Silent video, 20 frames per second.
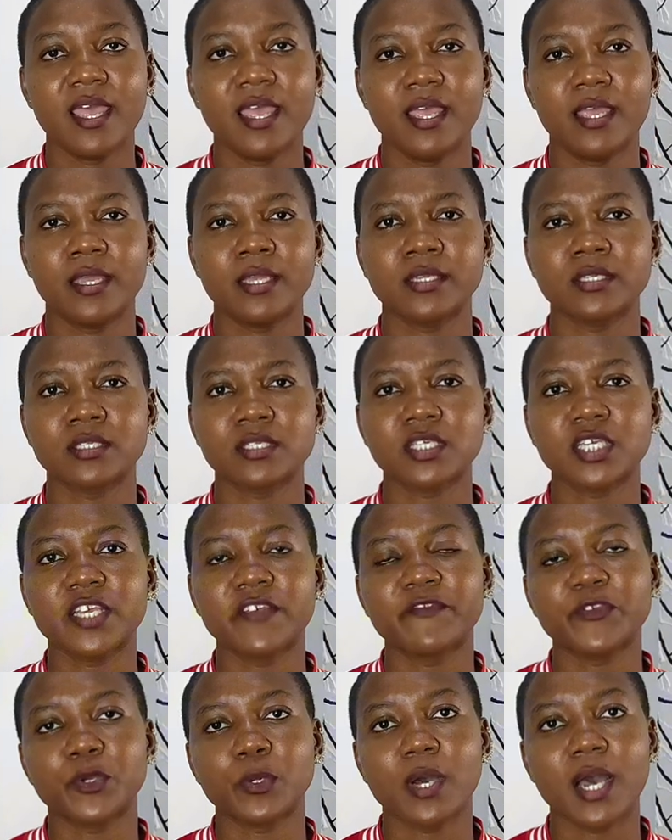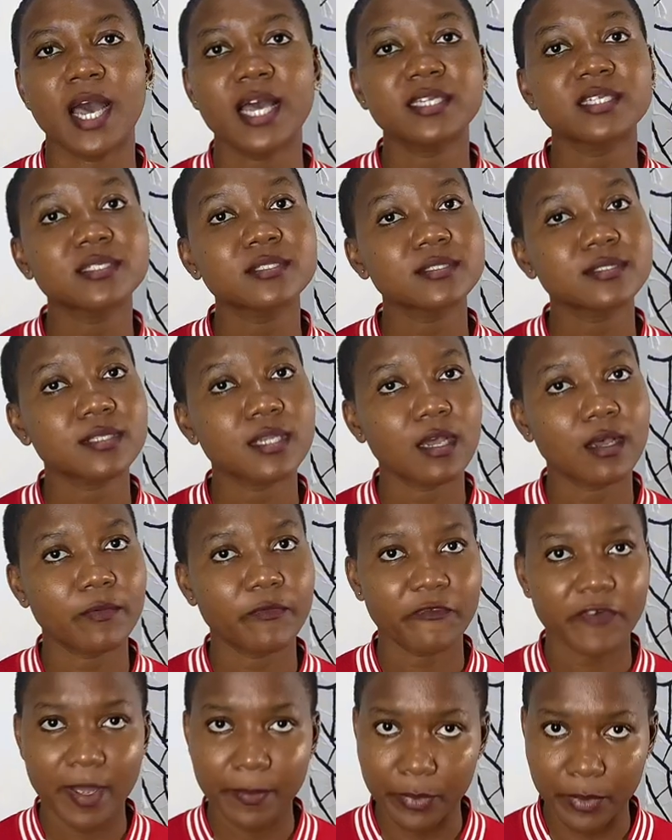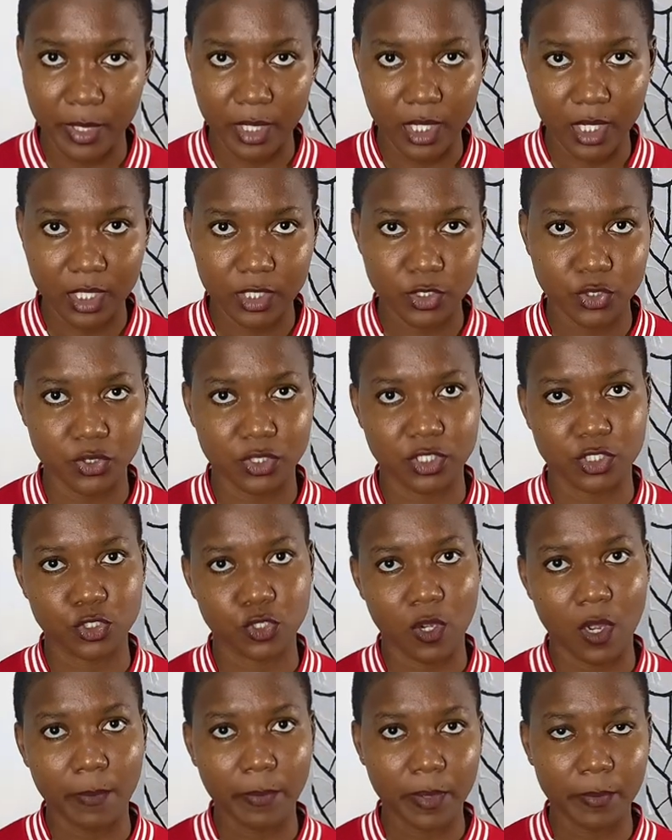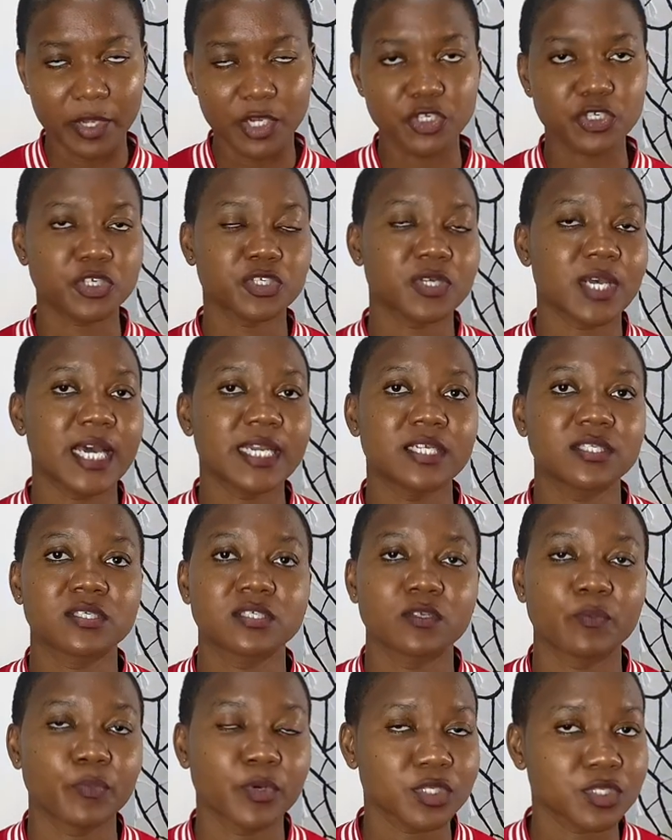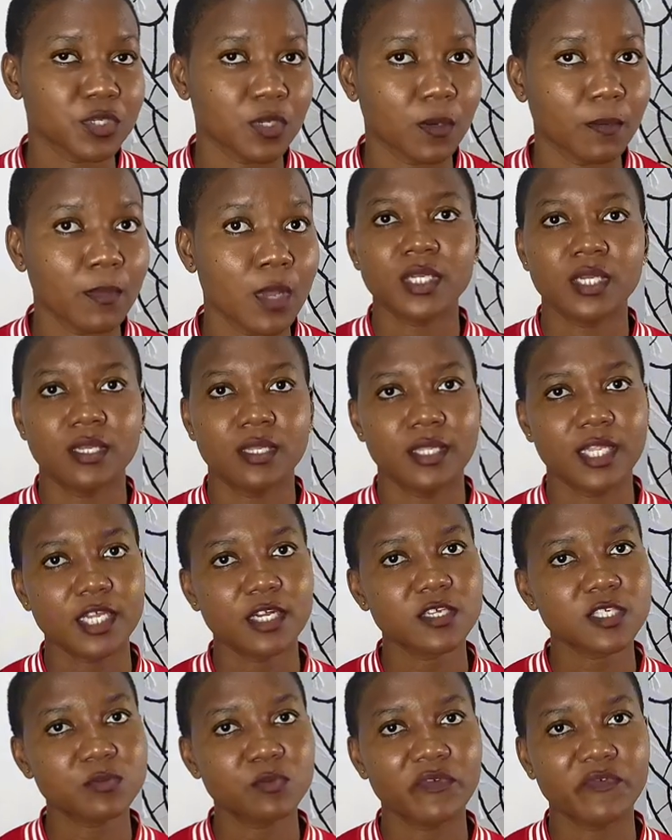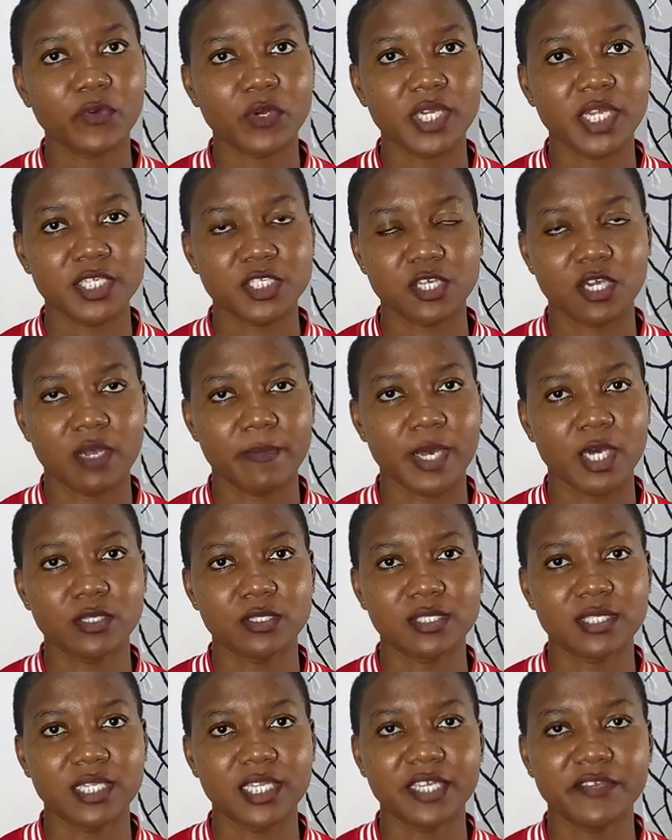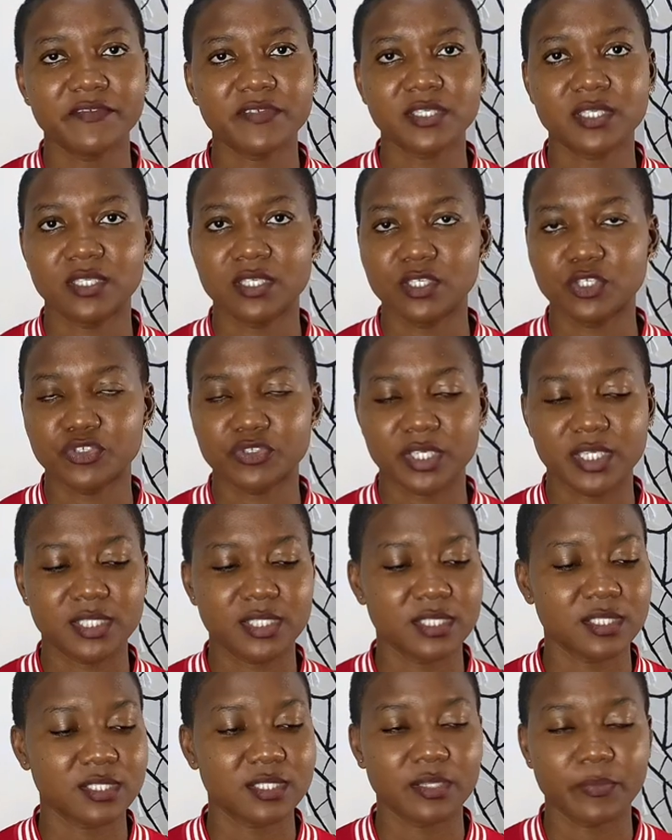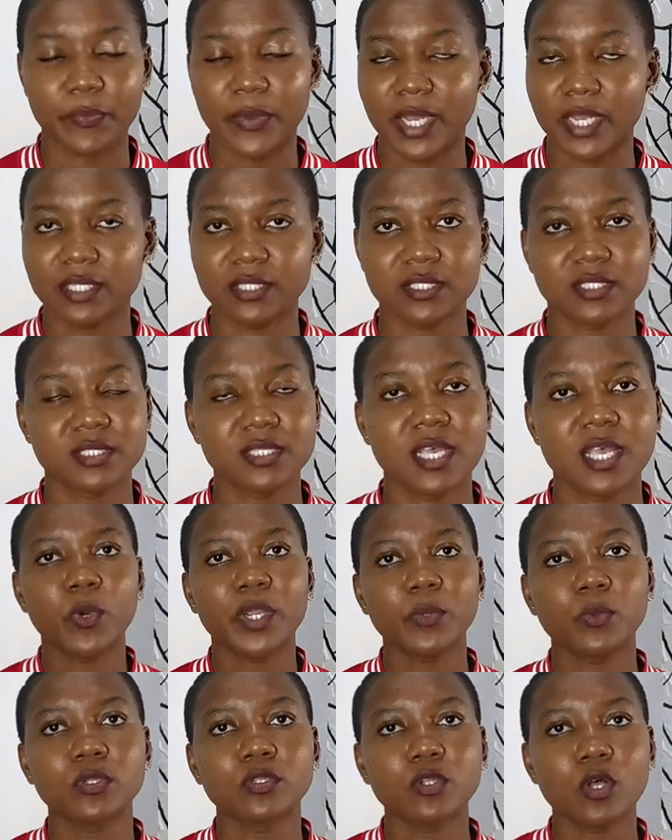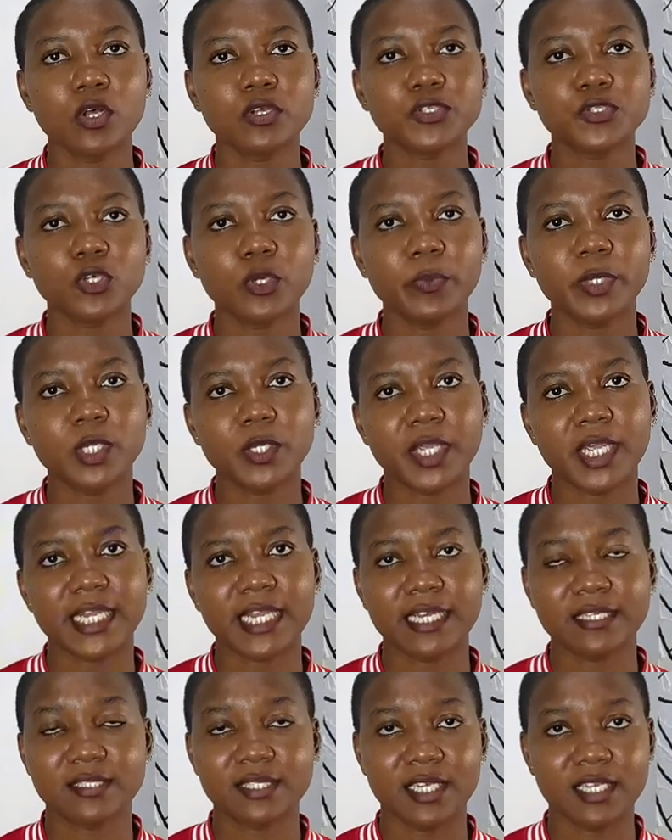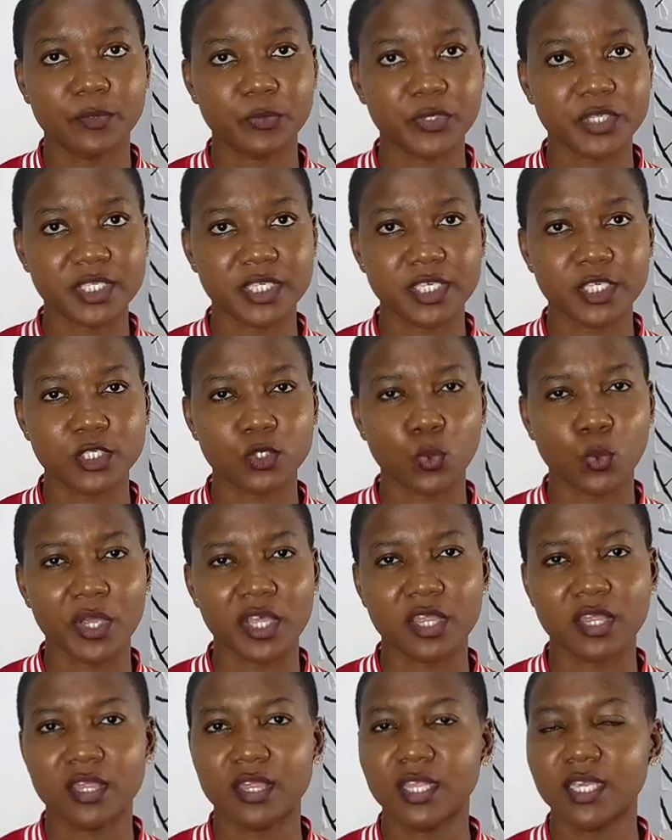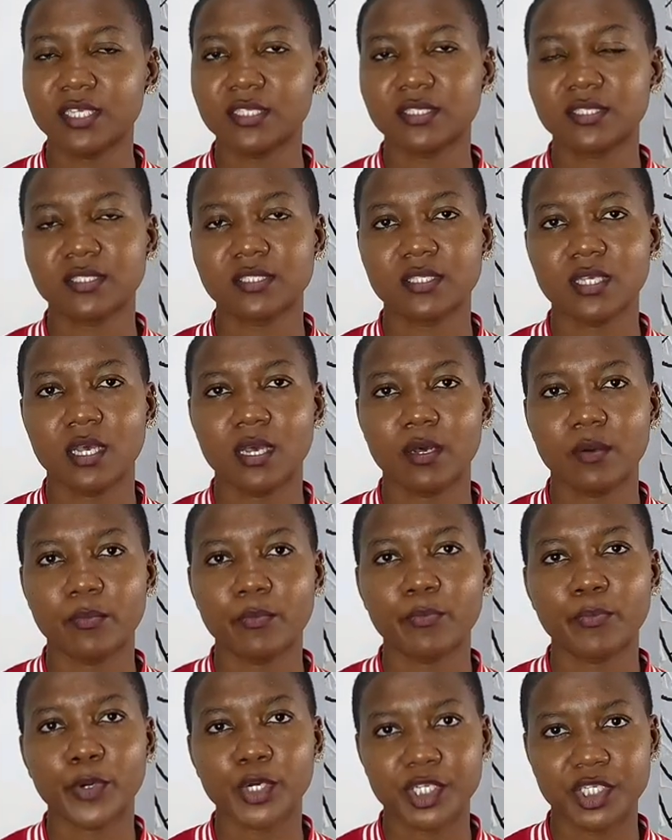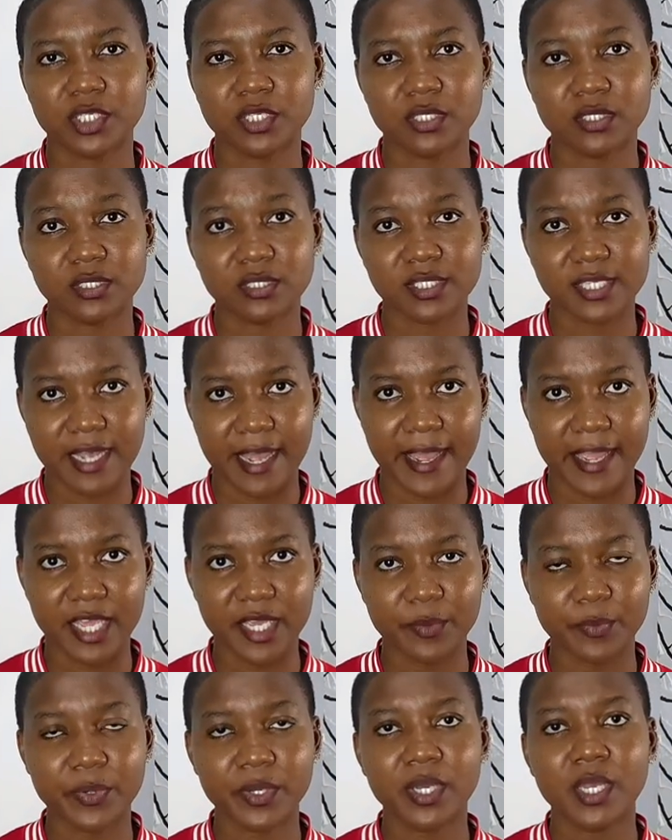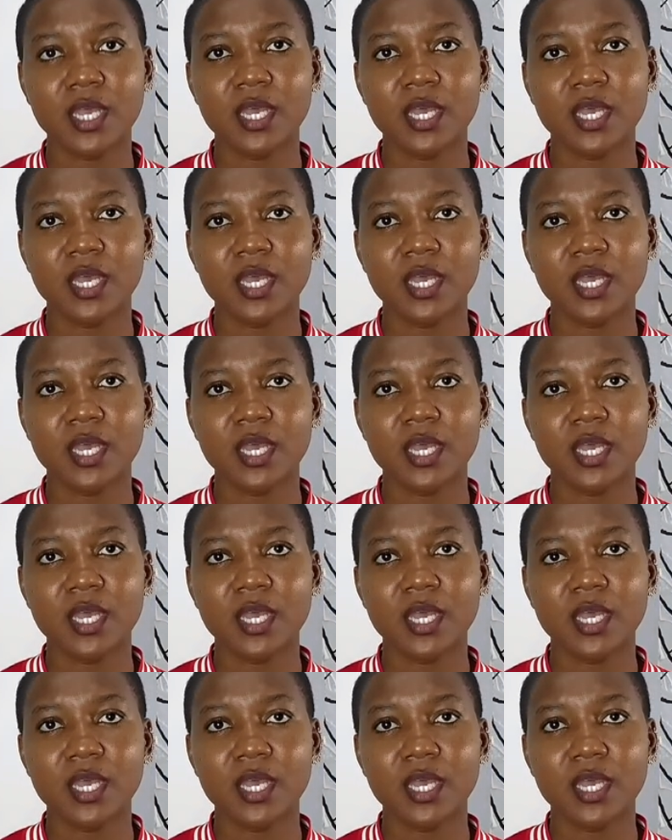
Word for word: And if you are adding fabric to the top, make sure it's added to the bottom. Let us move on and talk about the sleeves, the dresses, the pants. We will also be looking at celebrities with this body type